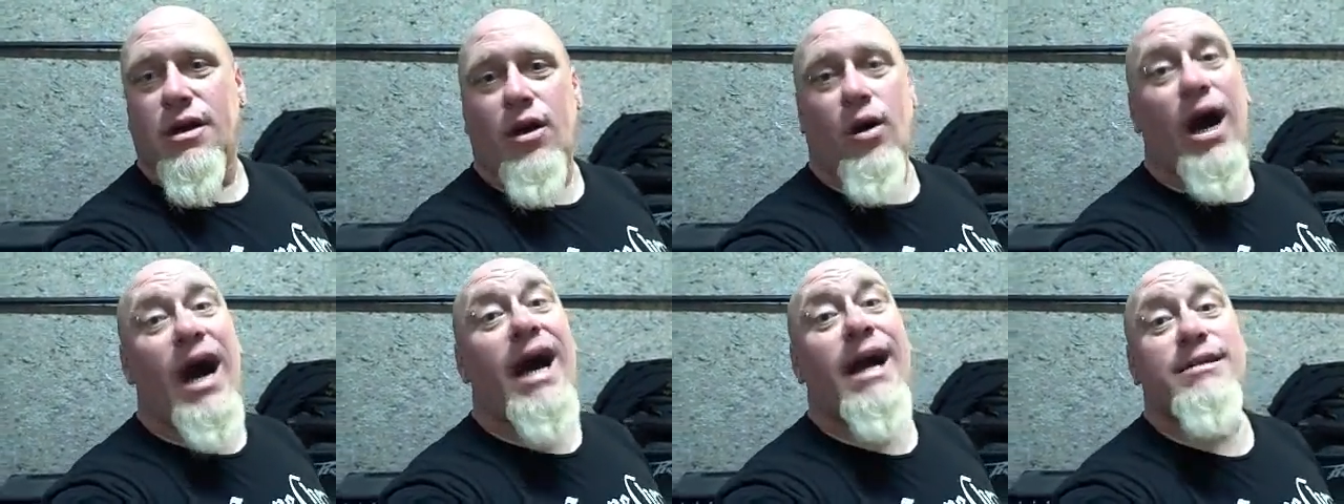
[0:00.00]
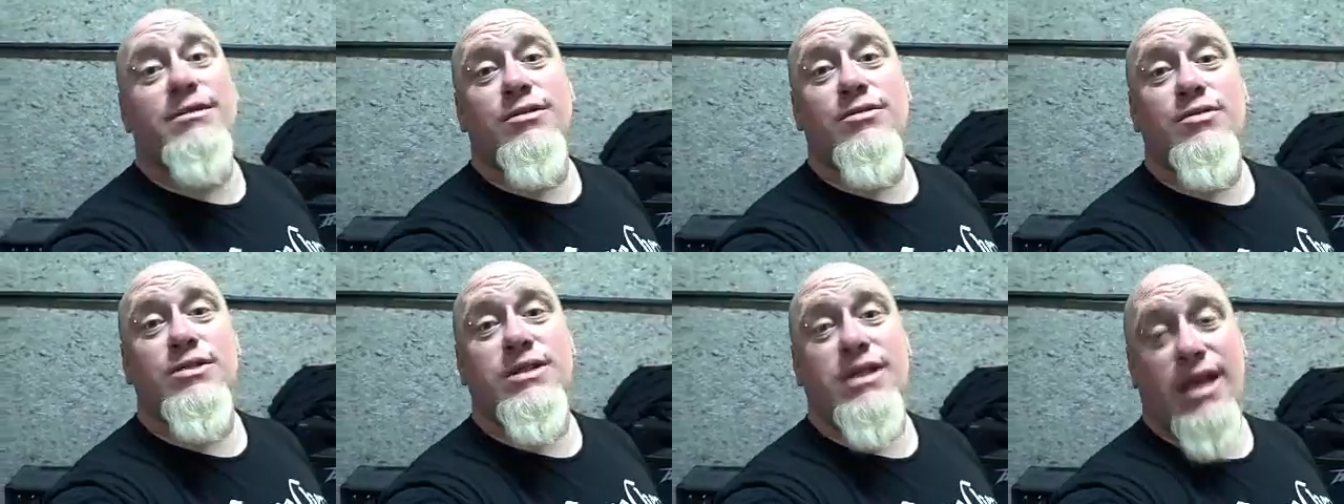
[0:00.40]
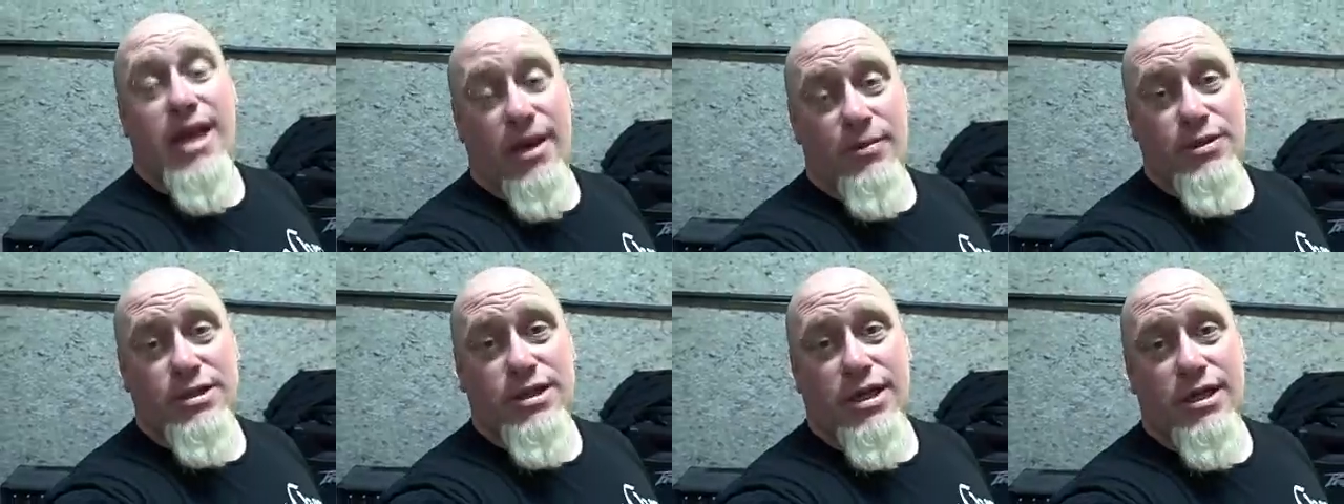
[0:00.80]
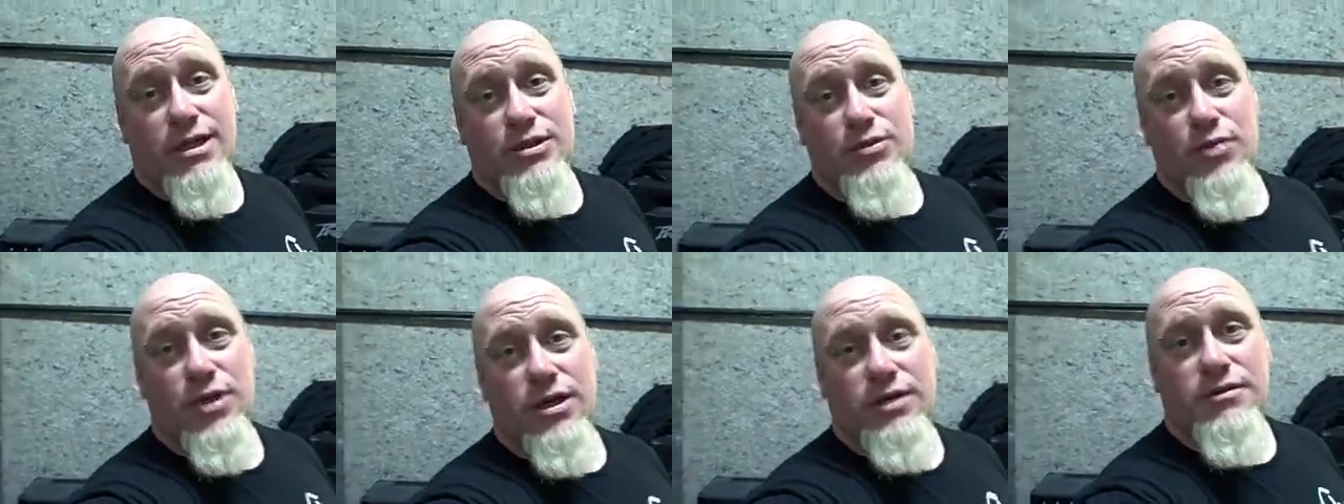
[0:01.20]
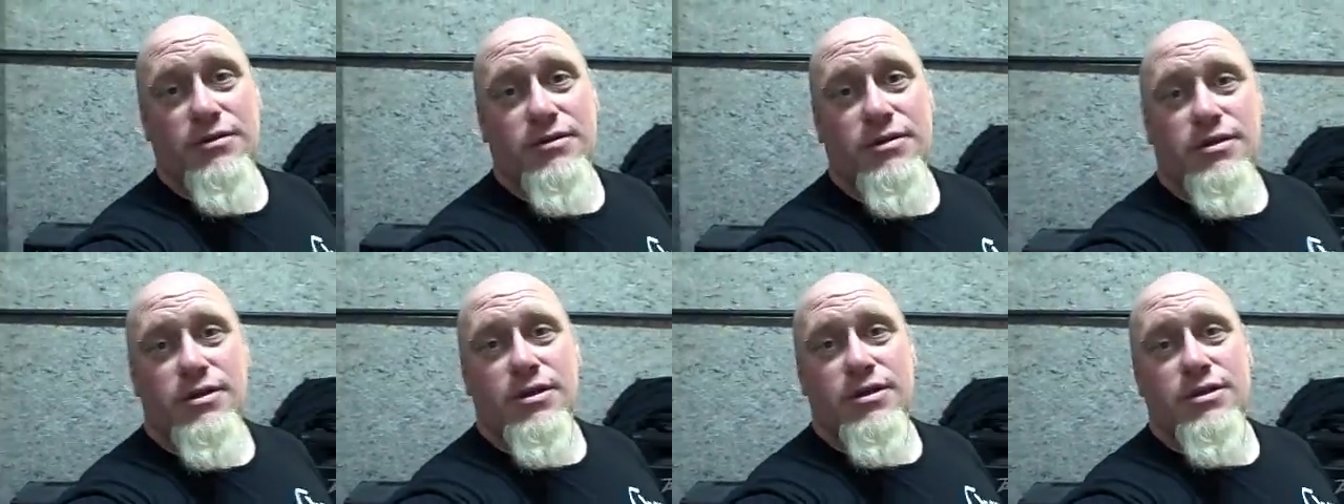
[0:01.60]
Oh, iTunes and Amazon as
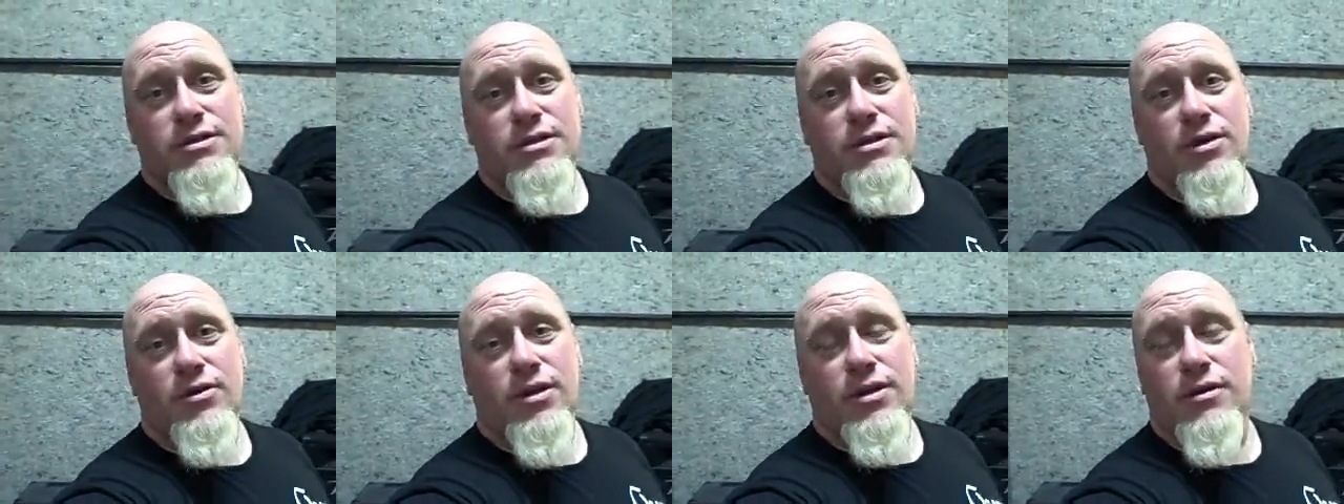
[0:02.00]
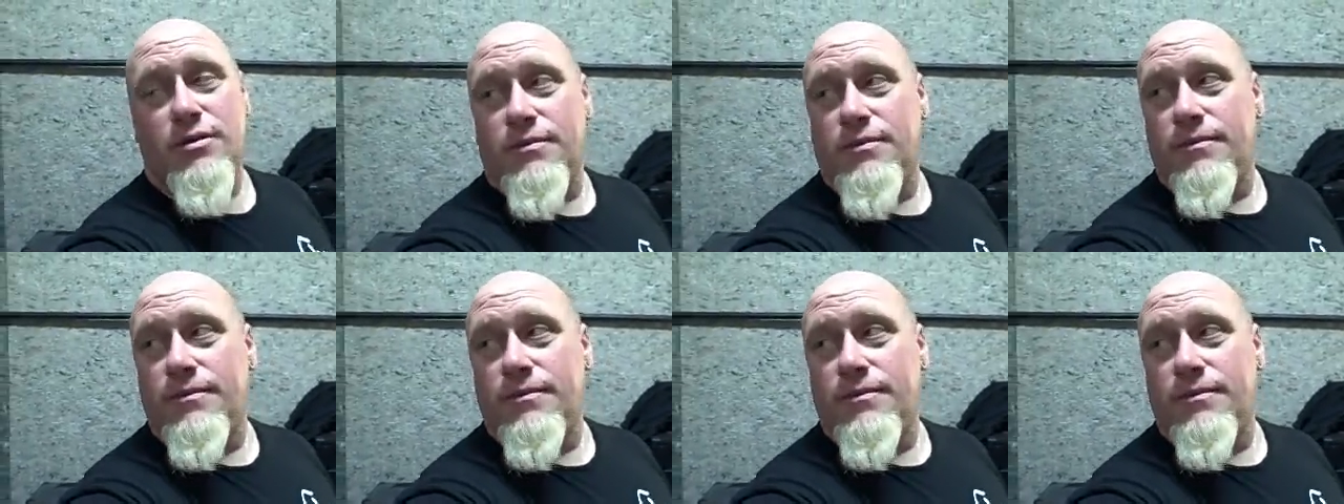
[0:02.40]
well. Should we so, talk about